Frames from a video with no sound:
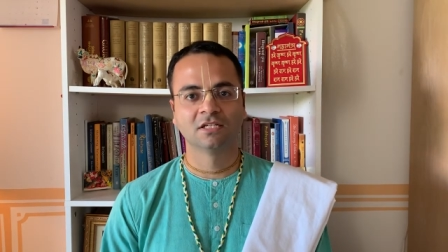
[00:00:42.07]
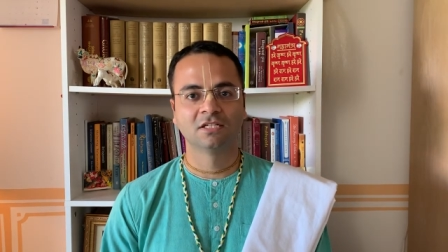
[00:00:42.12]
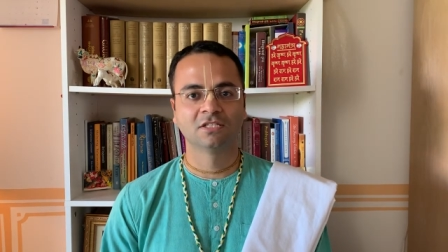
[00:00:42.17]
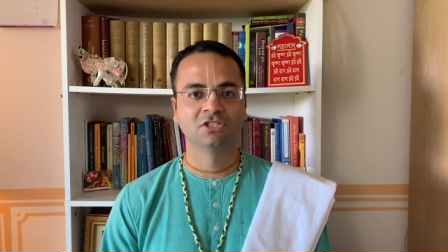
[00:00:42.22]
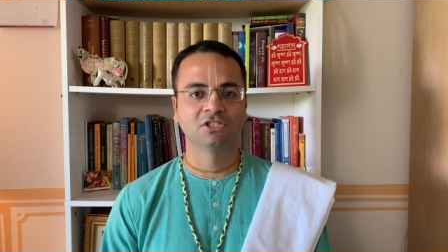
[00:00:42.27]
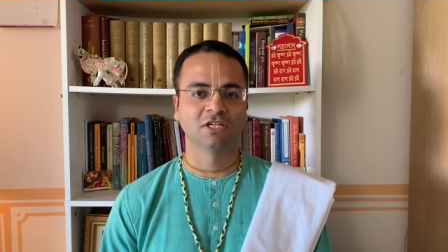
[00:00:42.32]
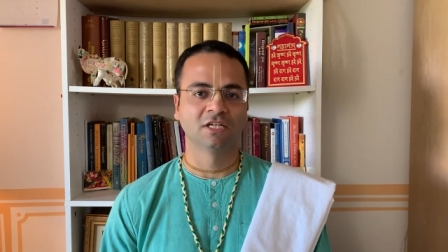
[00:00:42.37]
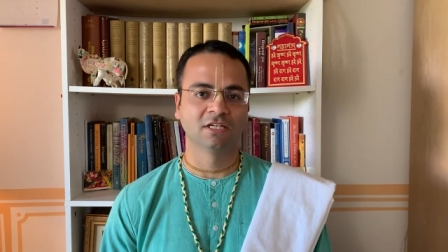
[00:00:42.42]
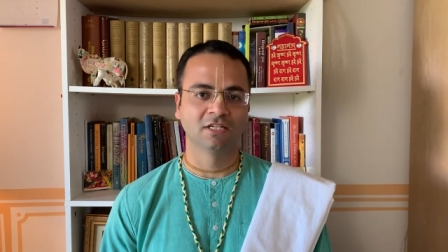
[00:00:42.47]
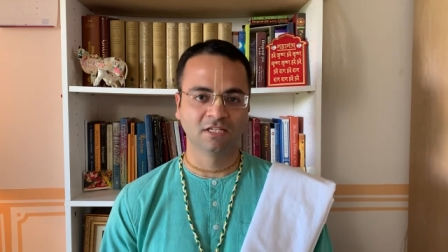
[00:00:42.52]

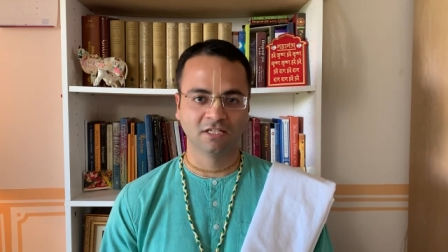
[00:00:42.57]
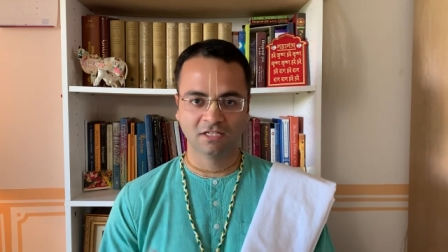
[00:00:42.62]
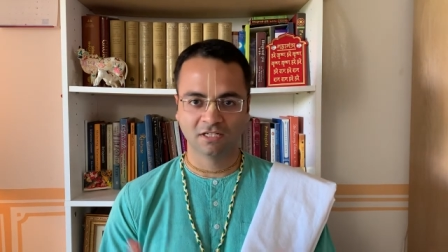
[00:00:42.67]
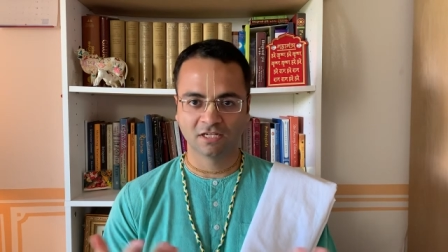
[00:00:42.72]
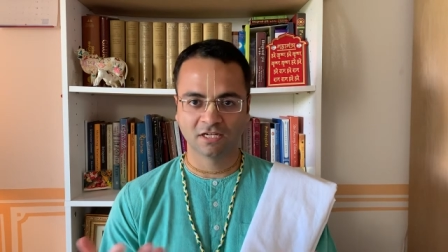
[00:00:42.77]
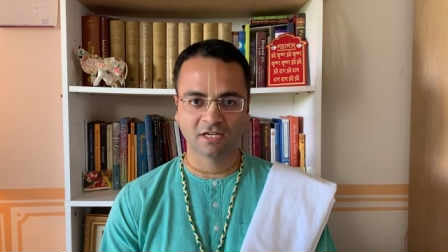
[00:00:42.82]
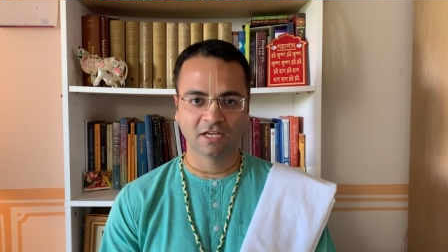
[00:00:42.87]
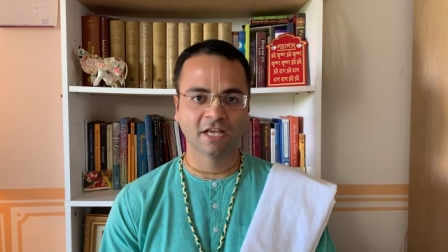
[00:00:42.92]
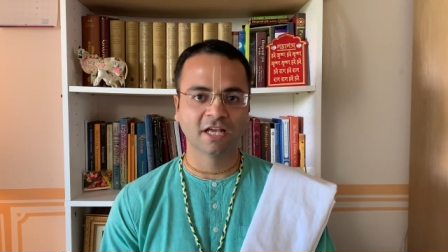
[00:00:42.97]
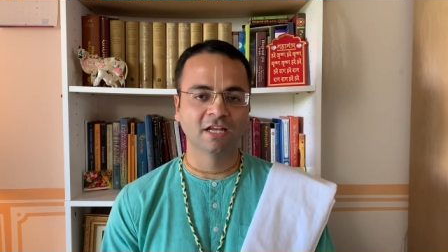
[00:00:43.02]
Chandi,
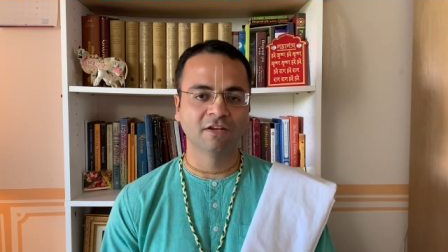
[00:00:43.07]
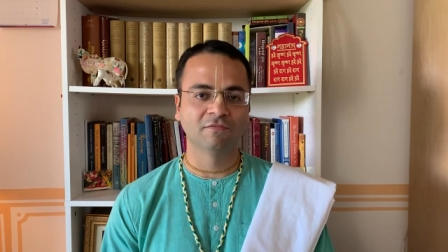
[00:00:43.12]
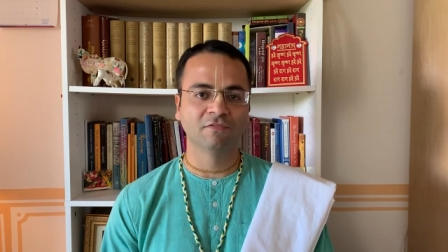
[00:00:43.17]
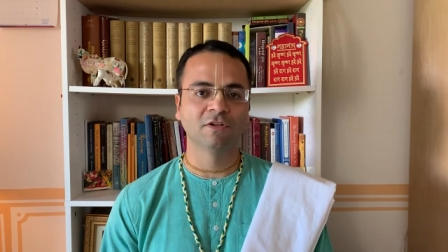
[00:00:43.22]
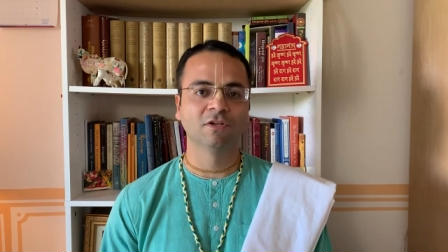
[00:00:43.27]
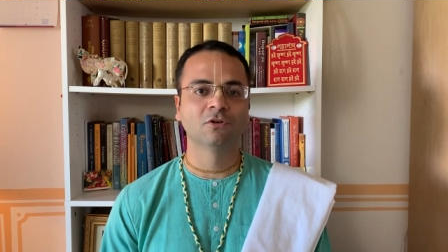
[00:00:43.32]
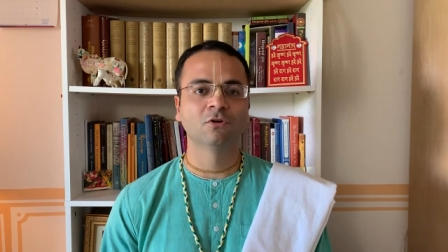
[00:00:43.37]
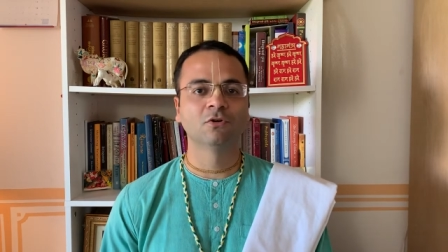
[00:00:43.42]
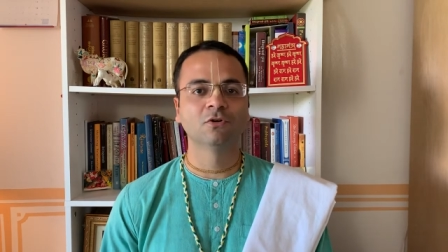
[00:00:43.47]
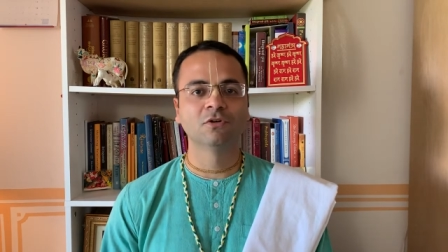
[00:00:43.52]
again we
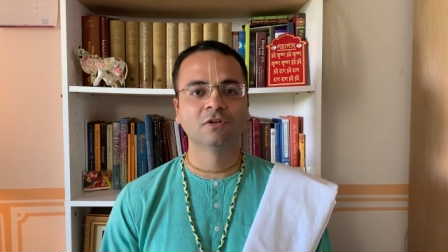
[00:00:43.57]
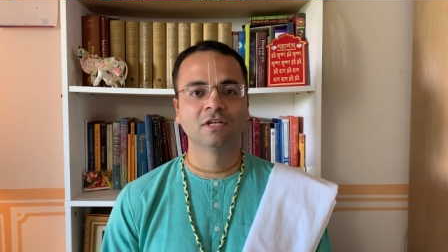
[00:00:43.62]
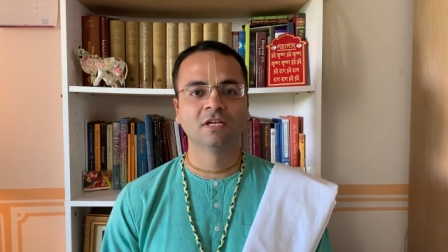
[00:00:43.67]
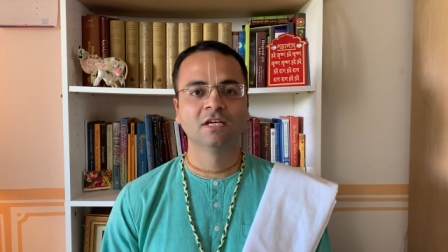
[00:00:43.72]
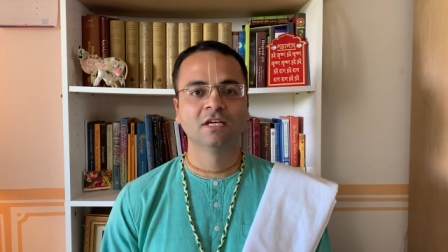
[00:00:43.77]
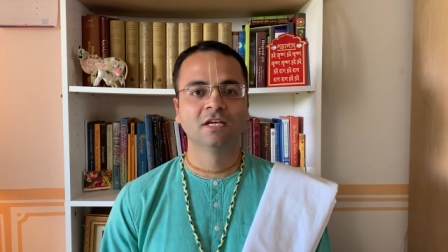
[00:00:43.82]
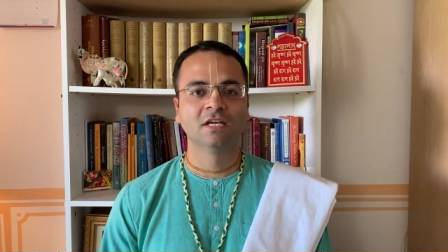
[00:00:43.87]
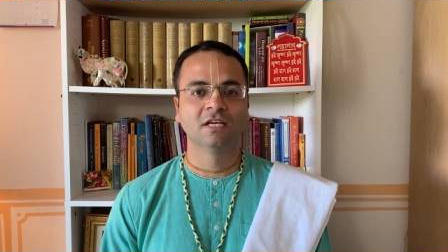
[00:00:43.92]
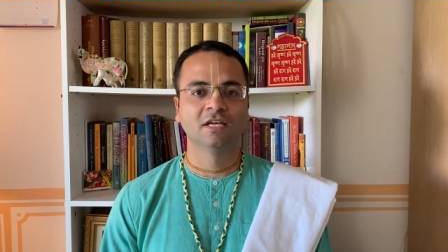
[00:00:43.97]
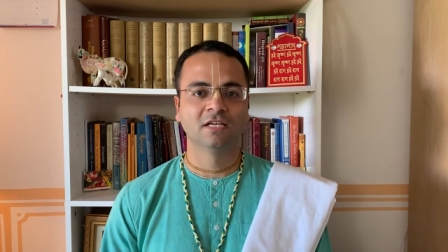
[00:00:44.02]
know,
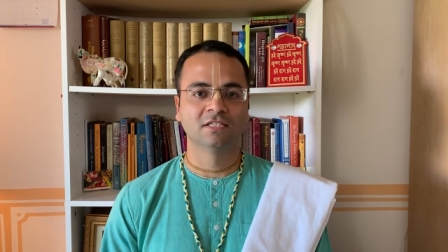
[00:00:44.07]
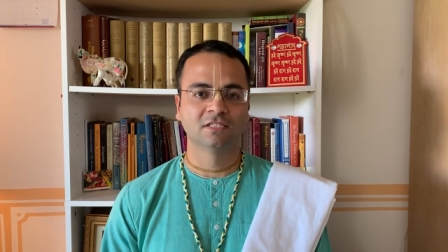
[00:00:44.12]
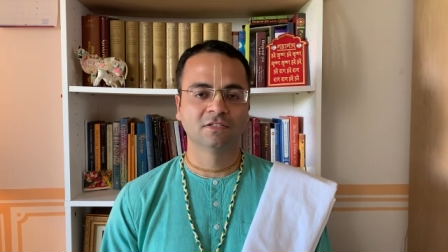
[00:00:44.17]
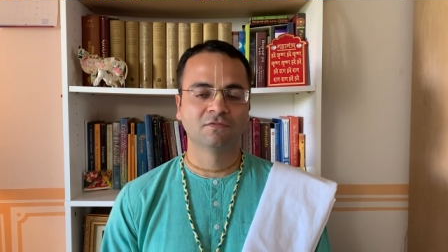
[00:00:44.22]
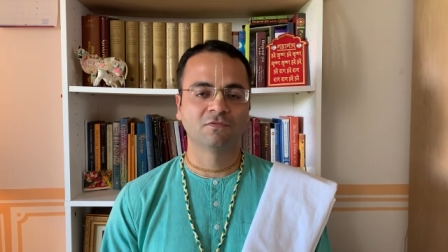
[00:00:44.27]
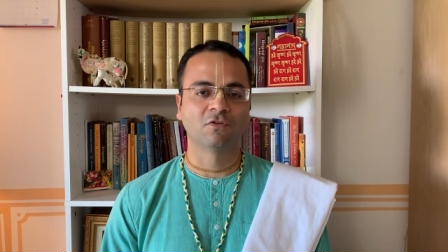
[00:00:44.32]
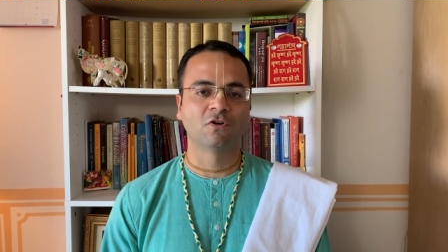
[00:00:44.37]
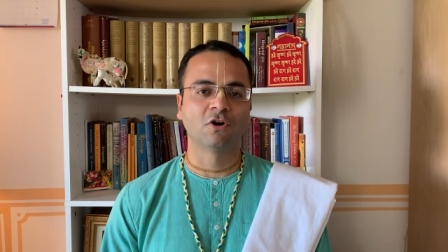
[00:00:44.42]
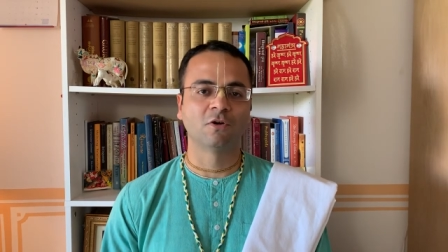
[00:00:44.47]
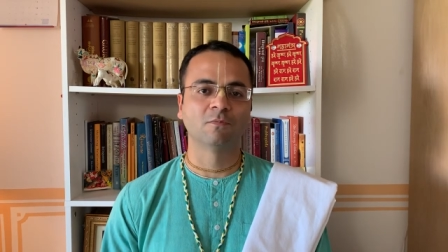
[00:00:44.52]
is a
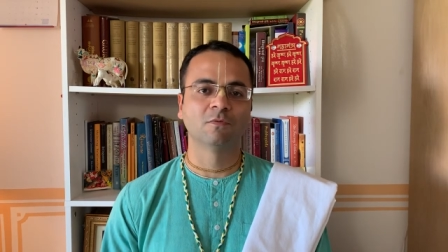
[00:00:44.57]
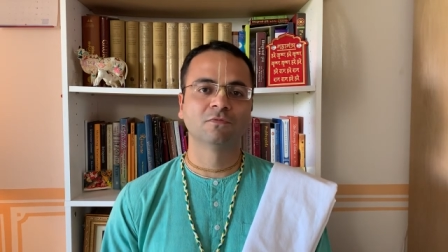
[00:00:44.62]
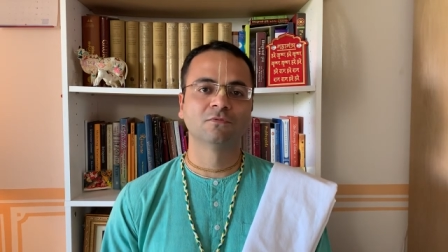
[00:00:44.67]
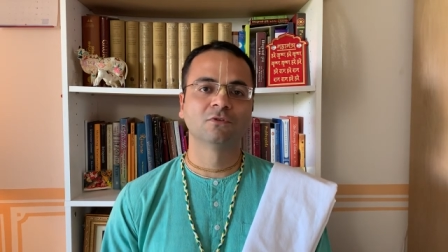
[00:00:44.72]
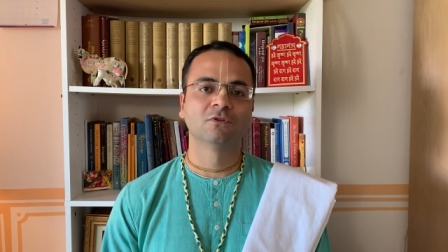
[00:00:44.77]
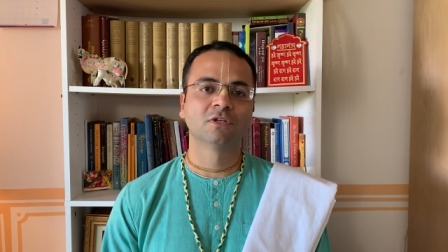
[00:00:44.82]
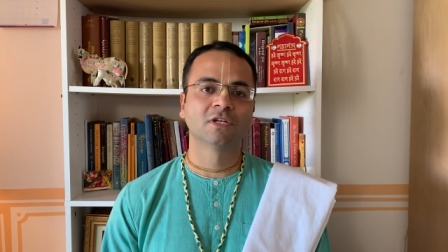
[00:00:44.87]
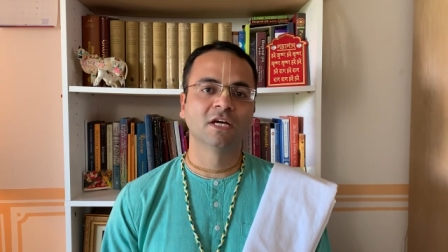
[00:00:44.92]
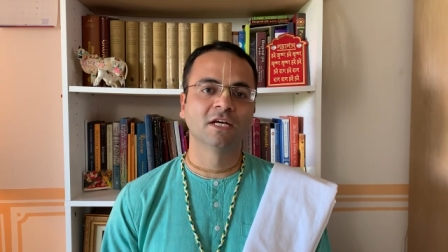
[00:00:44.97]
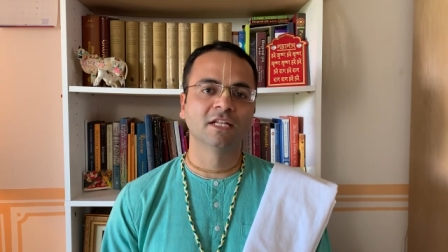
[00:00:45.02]
form of
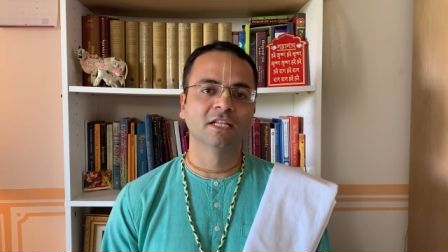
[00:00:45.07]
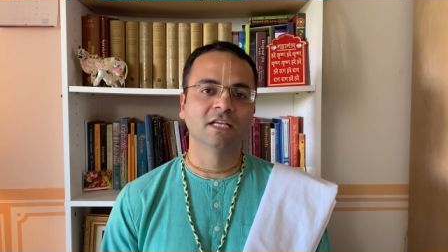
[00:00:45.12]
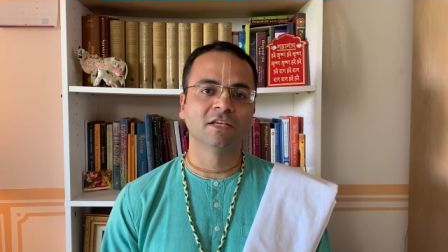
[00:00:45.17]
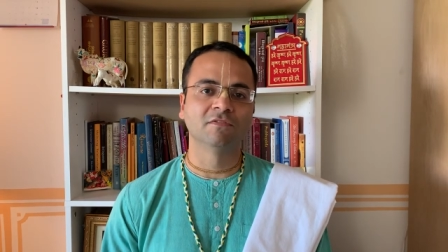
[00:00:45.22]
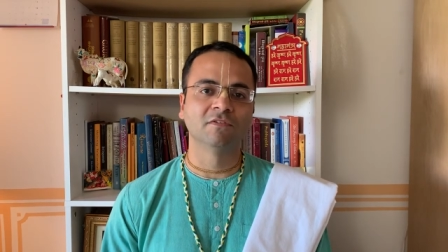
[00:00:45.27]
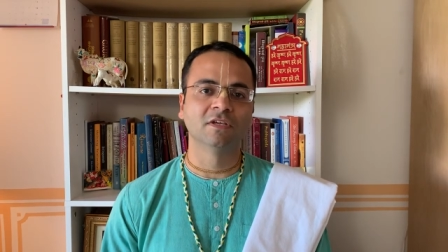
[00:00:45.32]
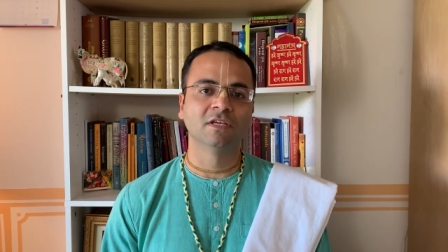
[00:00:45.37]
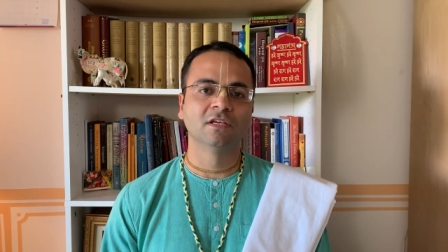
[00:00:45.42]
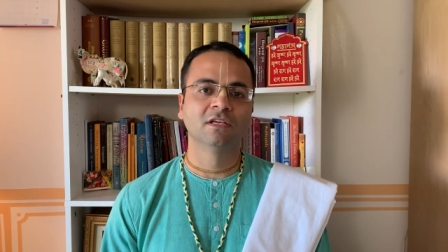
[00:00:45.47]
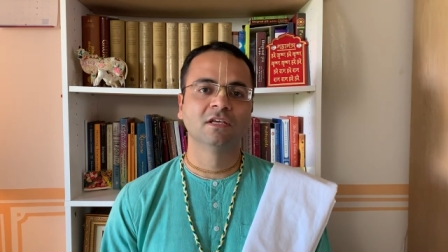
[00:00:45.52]
Durga
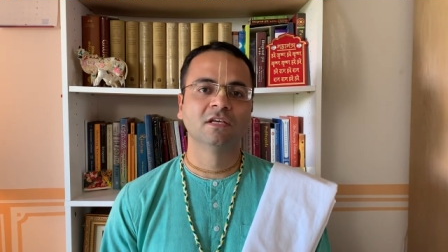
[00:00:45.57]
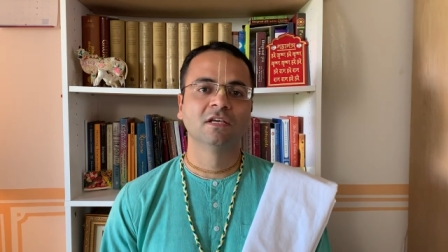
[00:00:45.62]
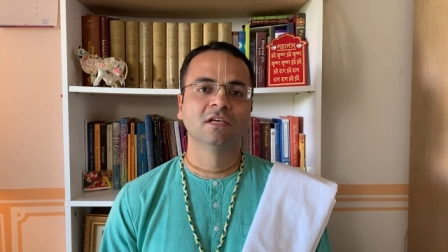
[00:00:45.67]
Devi.